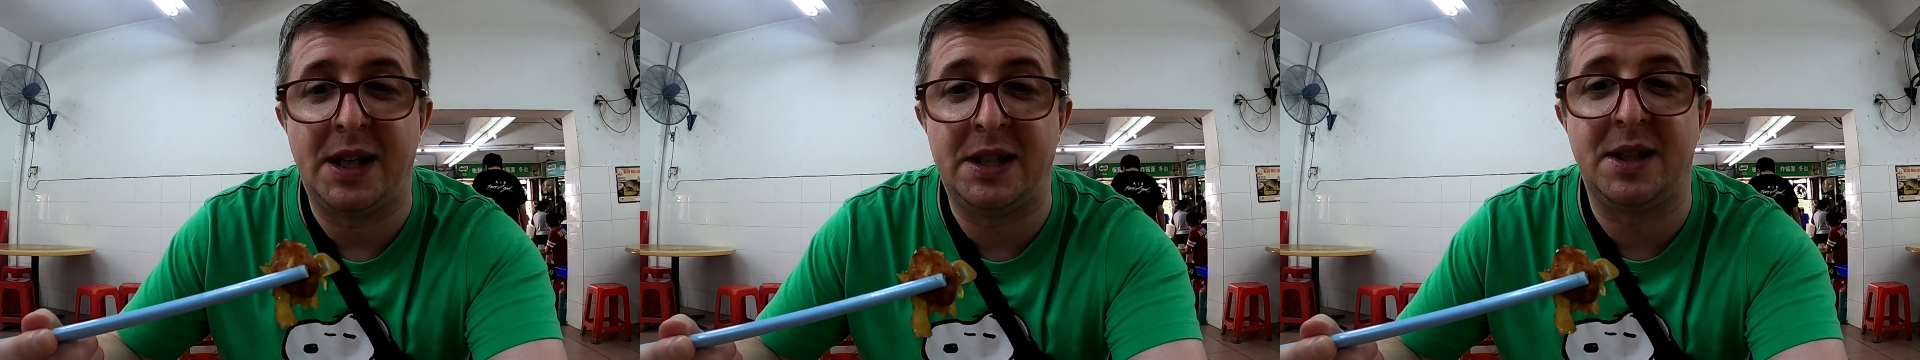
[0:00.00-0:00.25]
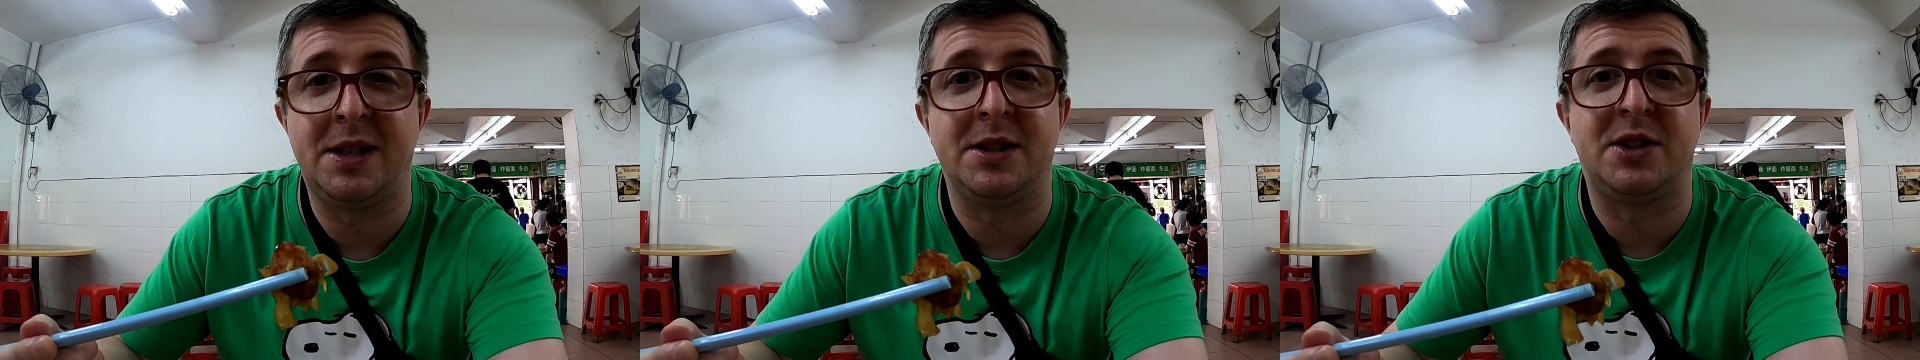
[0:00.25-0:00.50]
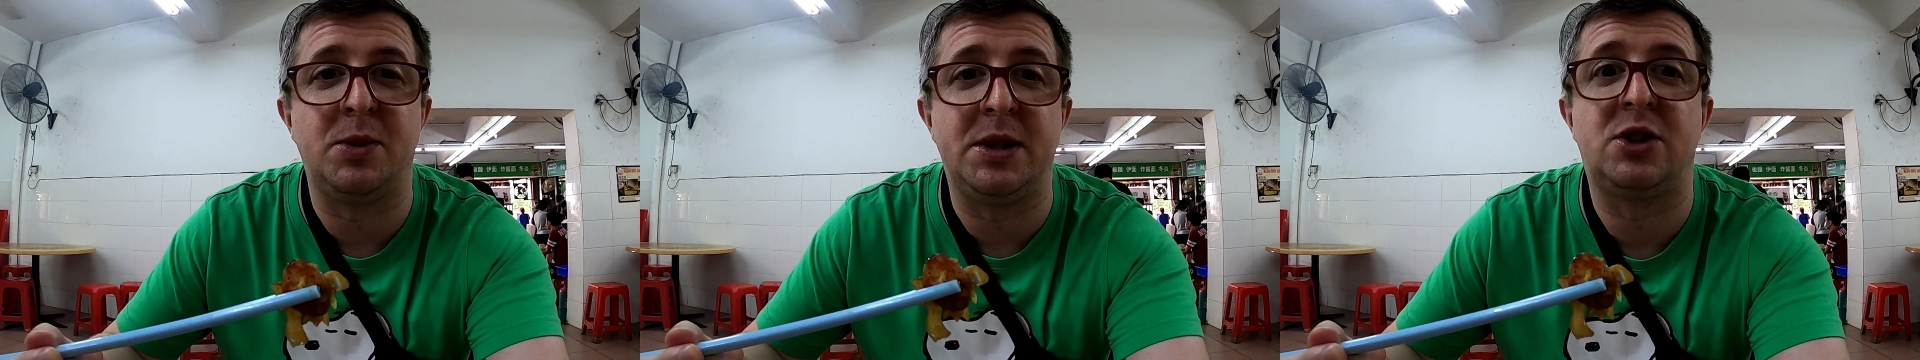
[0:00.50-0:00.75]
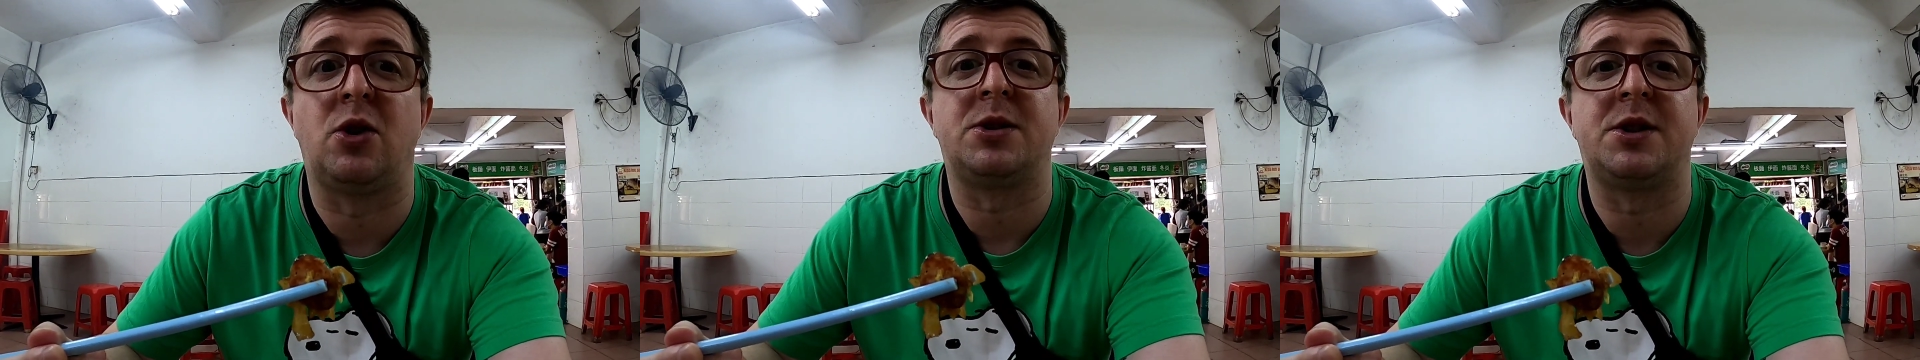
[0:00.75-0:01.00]
eating the
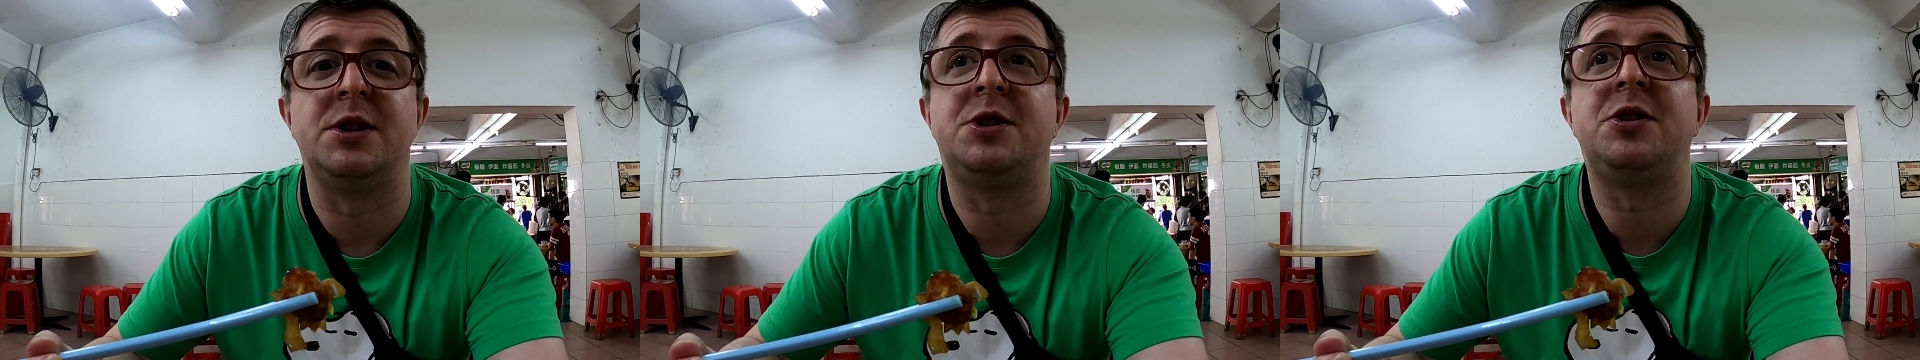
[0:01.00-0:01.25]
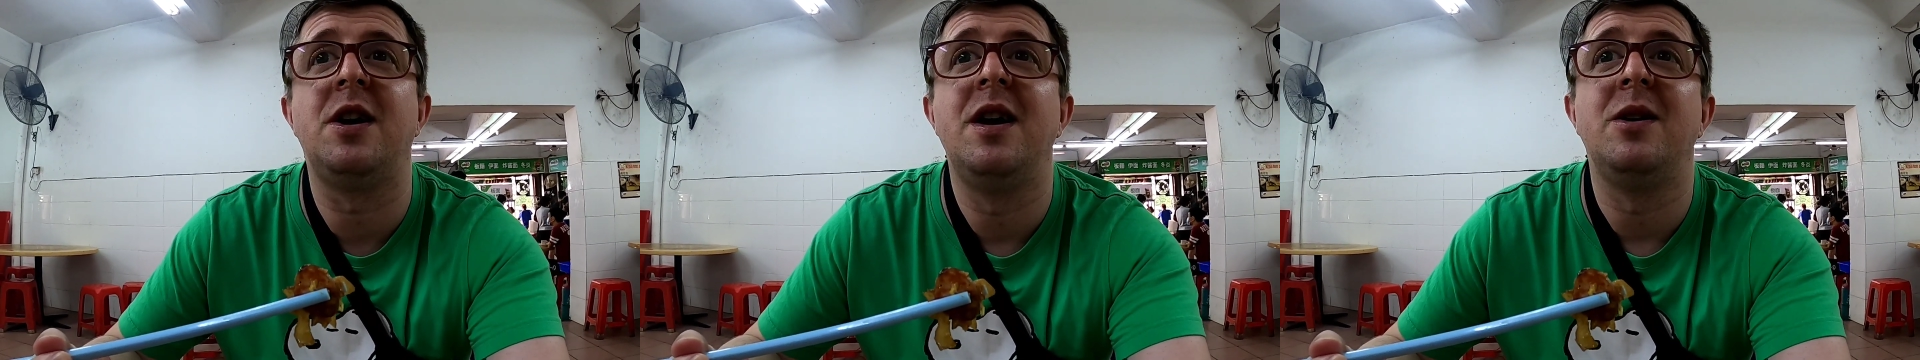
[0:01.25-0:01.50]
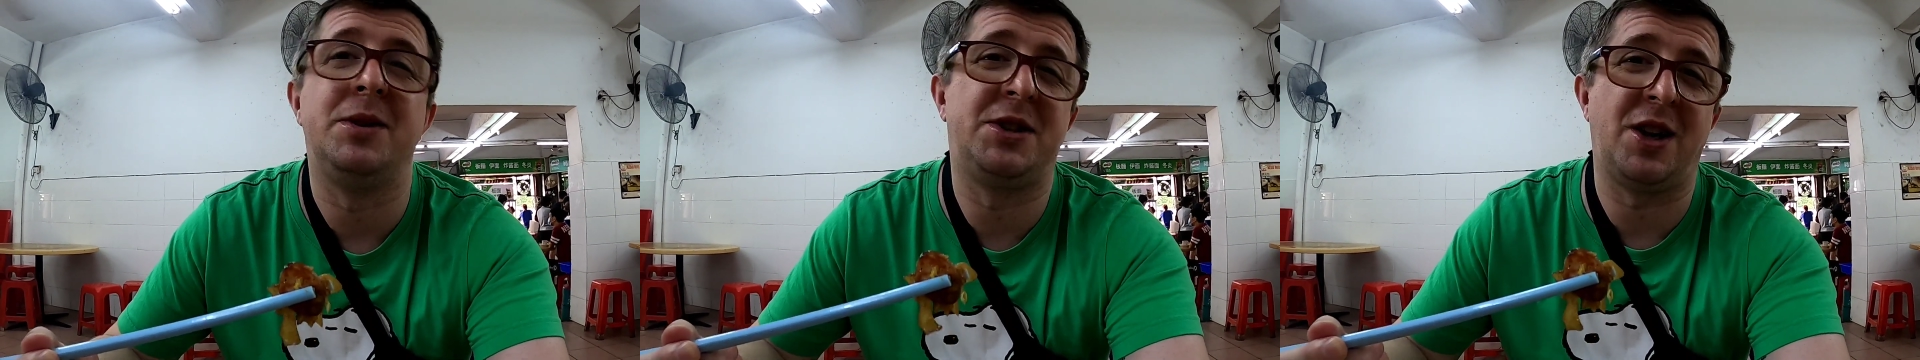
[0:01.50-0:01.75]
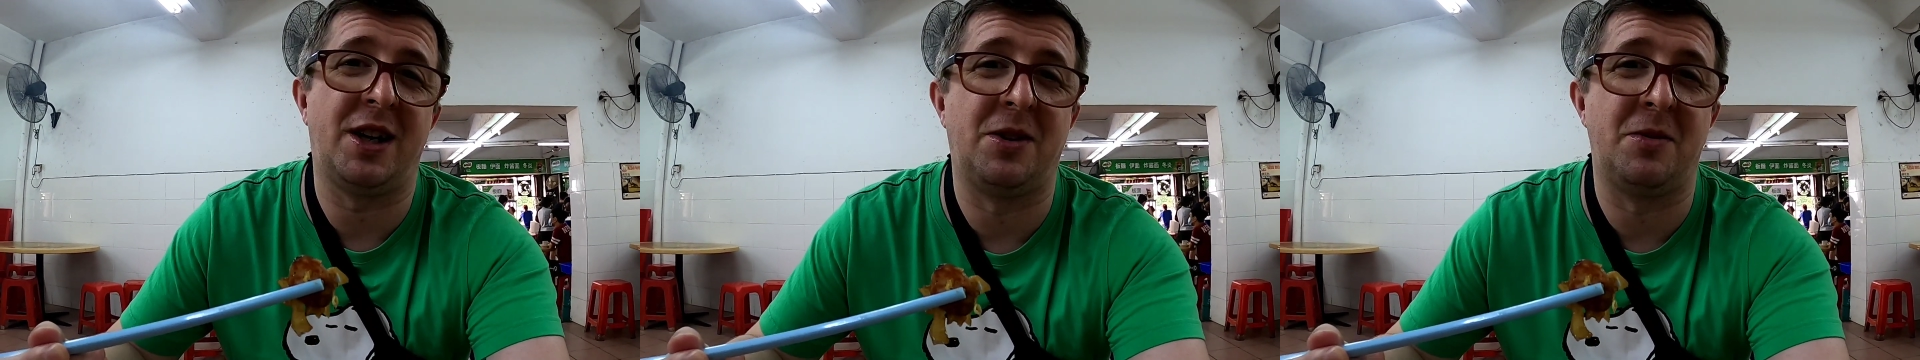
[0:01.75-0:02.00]
sweet sausage, which
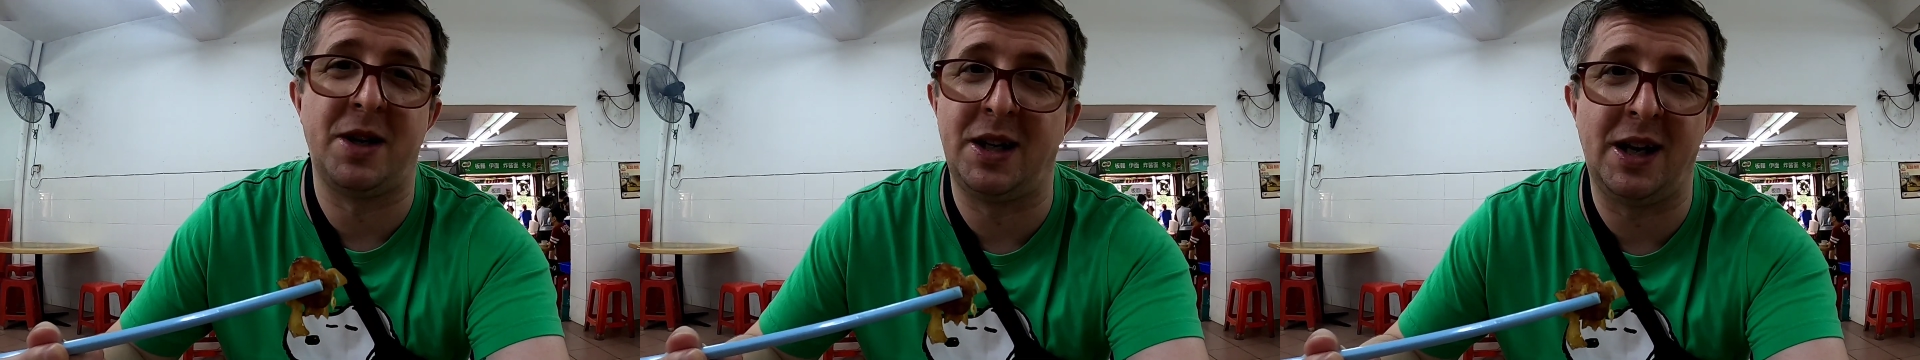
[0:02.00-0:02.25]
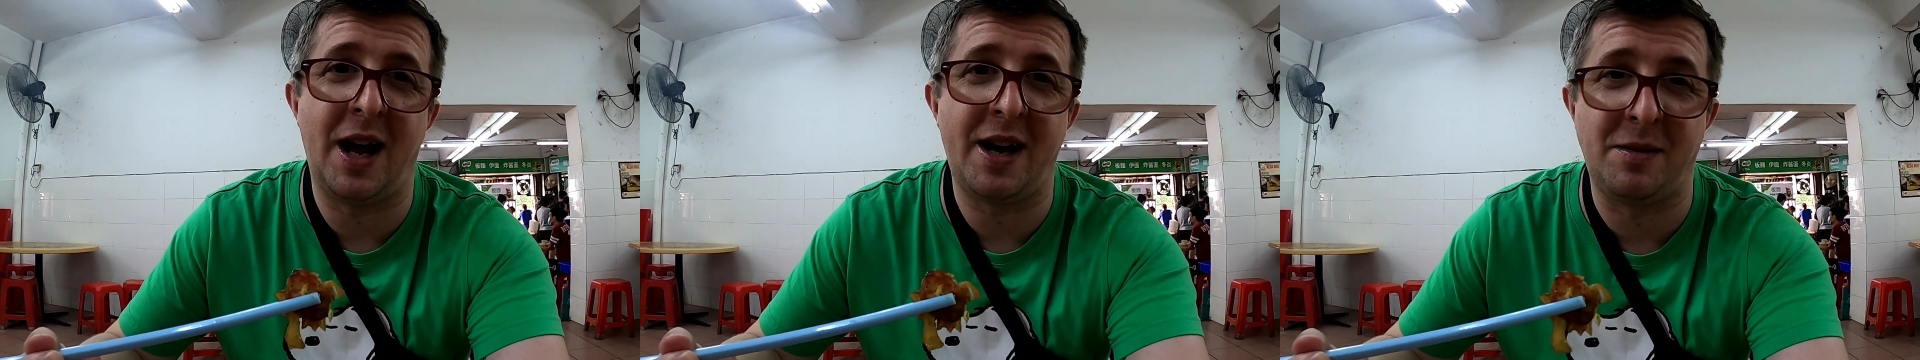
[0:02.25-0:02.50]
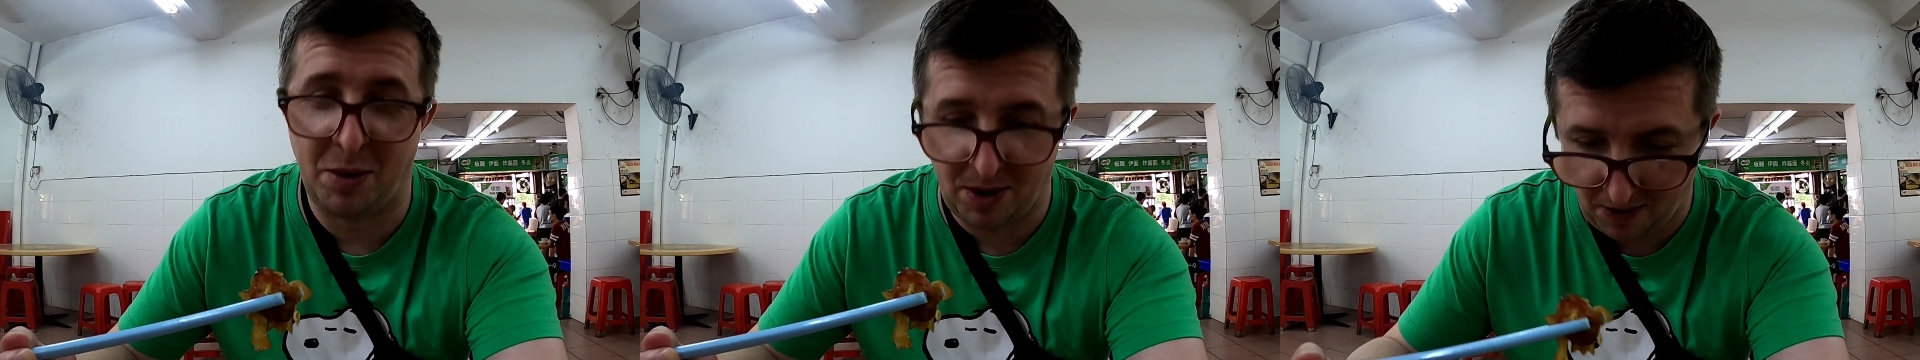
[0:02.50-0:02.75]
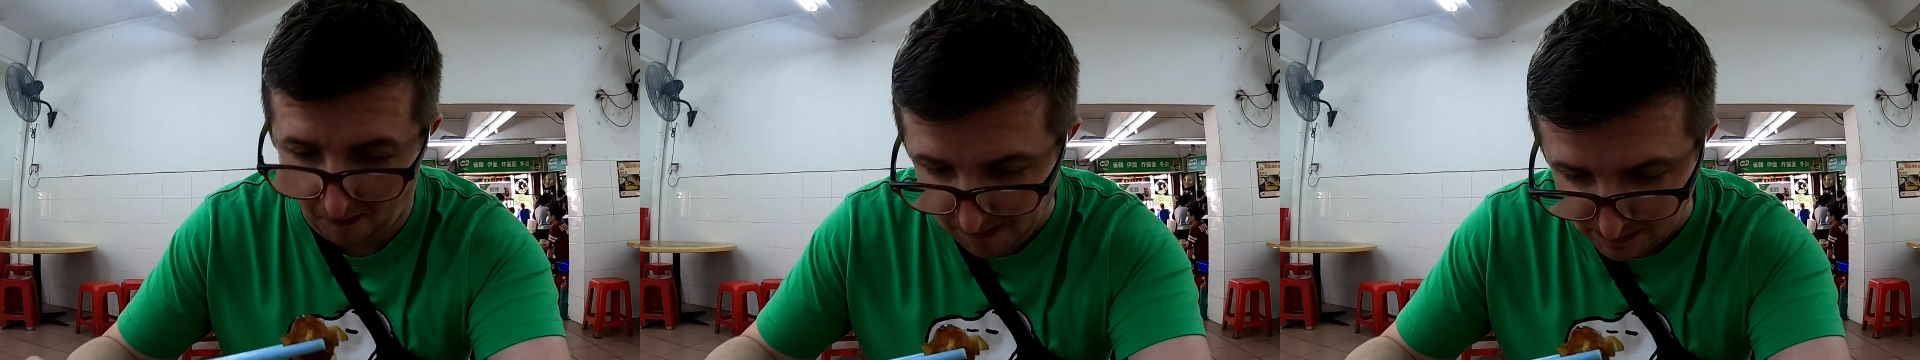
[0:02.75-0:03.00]
I don't really like,
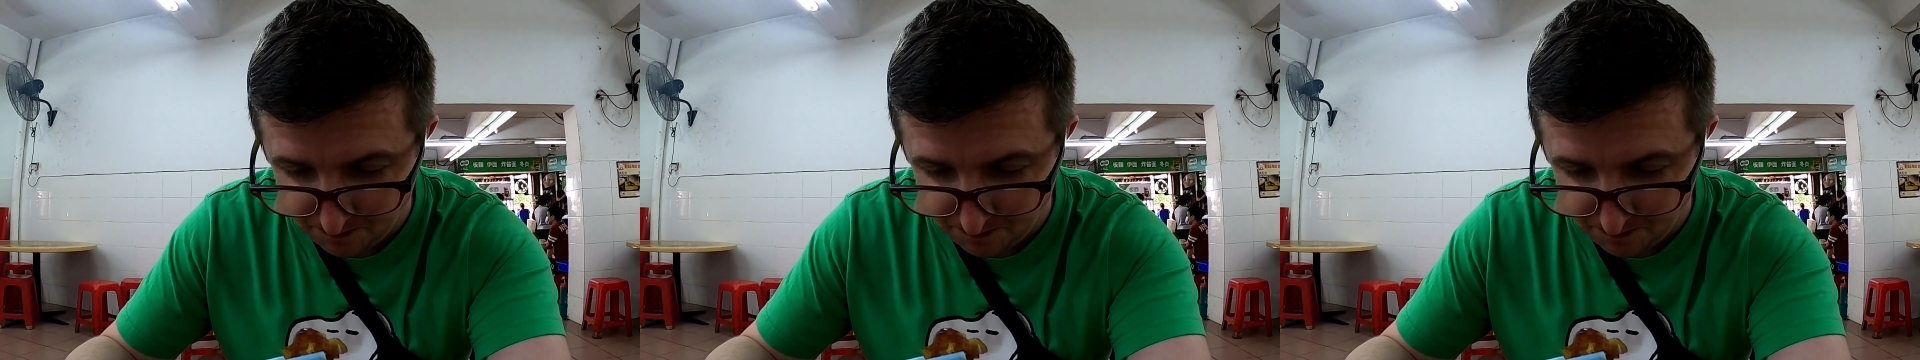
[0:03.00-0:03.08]
but